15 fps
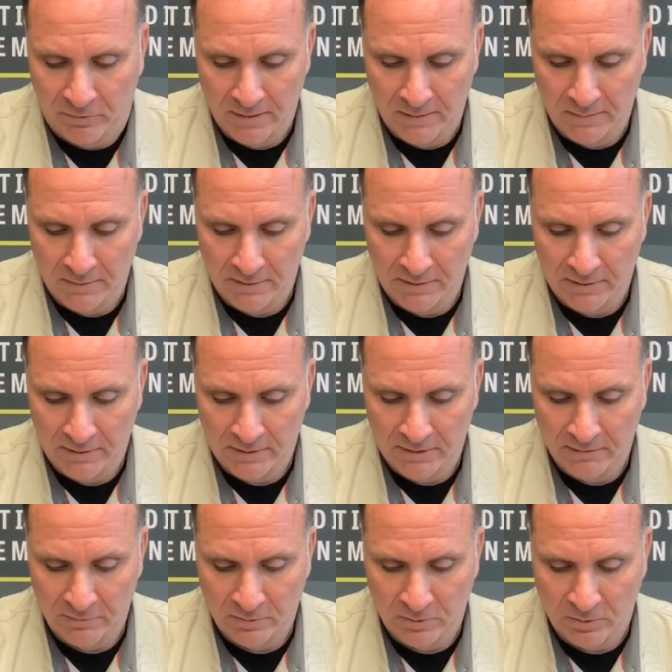let me see
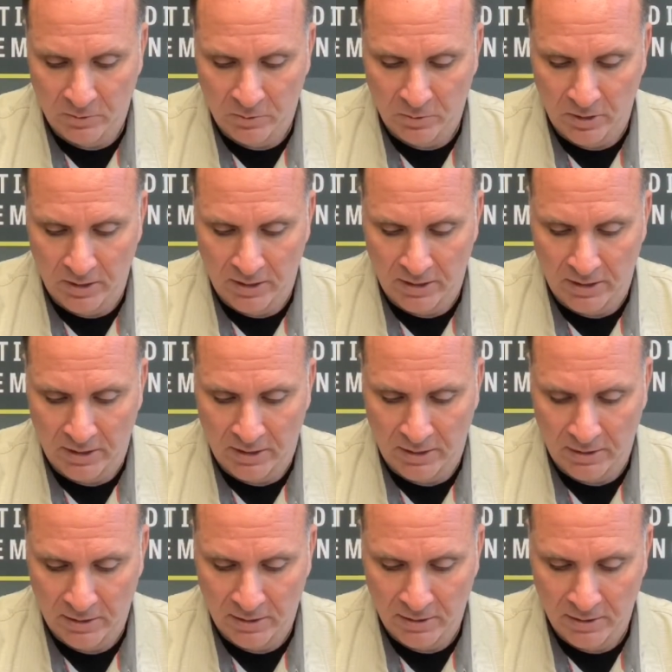real quick.
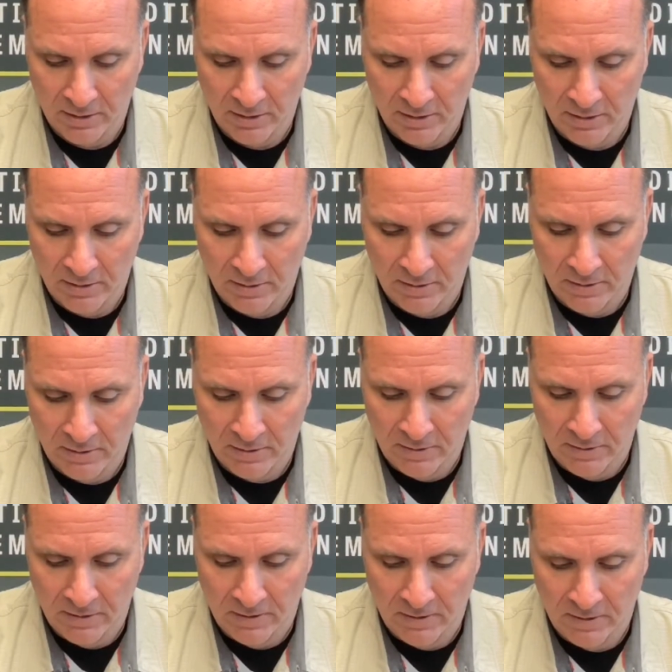
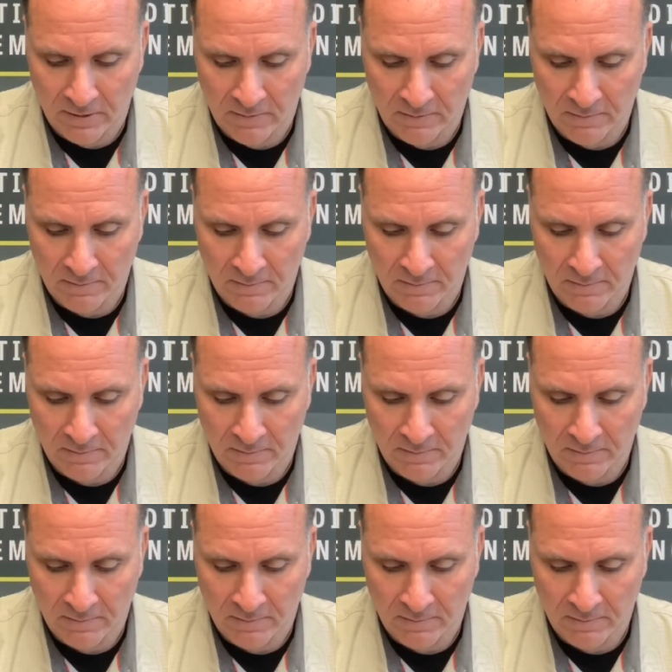All